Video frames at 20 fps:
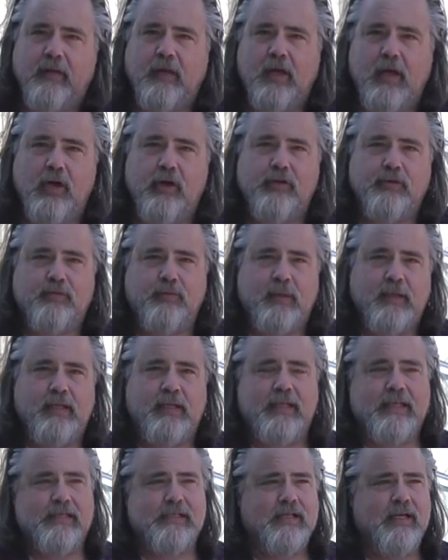that goes
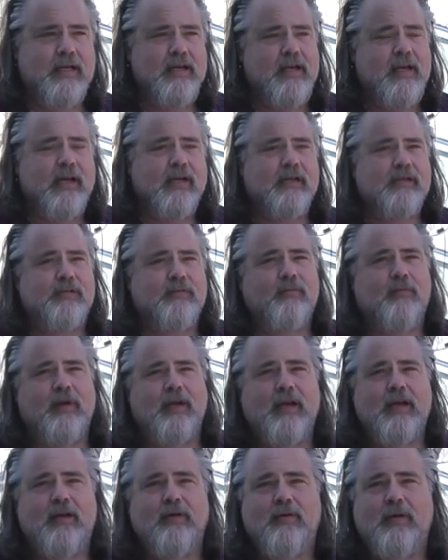with this, because when
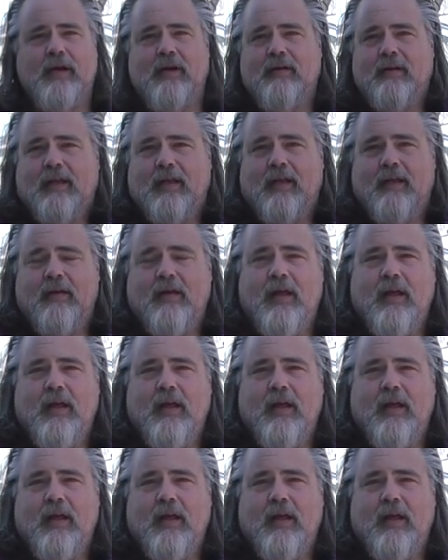I go out and,